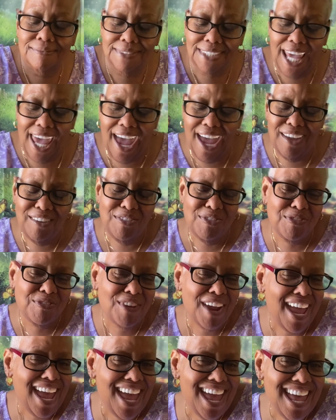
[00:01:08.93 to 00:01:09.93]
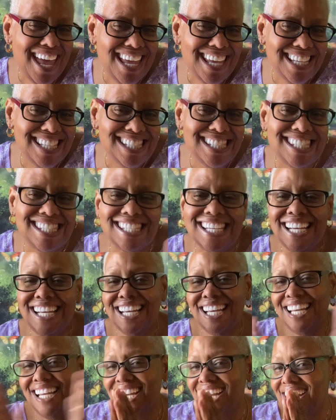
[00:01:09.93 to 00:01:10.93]
Hi friends,
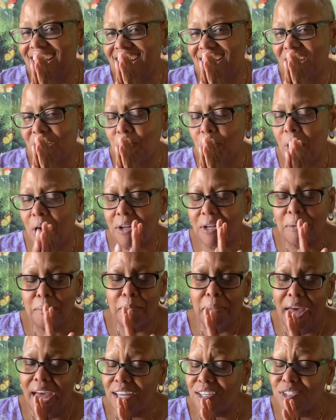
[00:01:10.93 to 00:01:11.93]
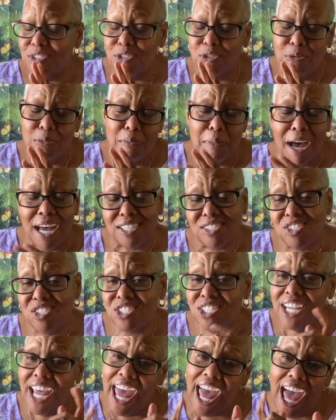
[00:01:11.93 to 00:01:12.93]
welcome back to my
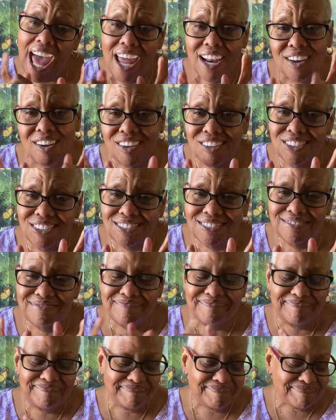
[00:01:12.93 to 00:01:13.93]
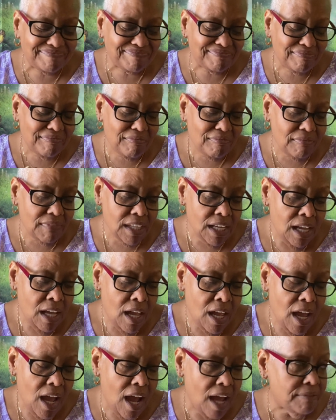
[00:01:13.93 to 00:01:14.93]
channel.
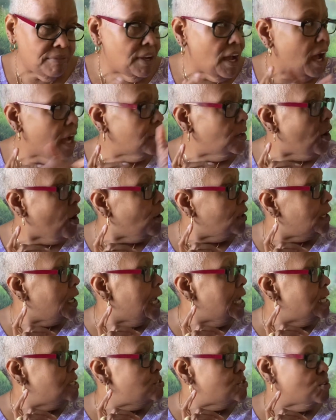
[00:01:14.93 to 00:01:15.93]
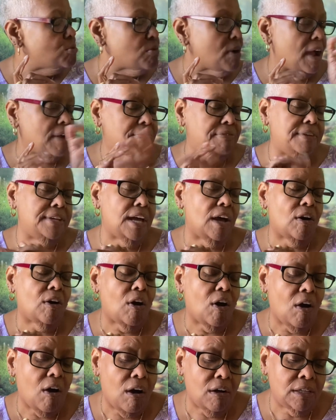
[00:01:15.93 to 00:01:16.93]
I've got Archangel
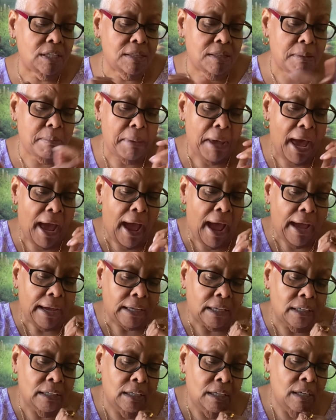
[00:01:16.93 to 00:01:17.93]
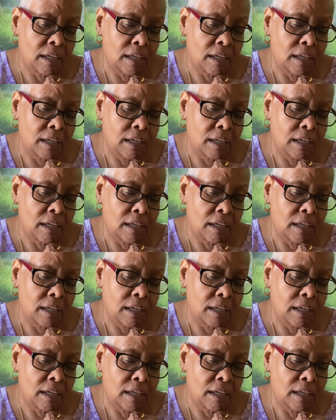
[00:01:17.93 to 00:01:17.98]
Raphael on in the back.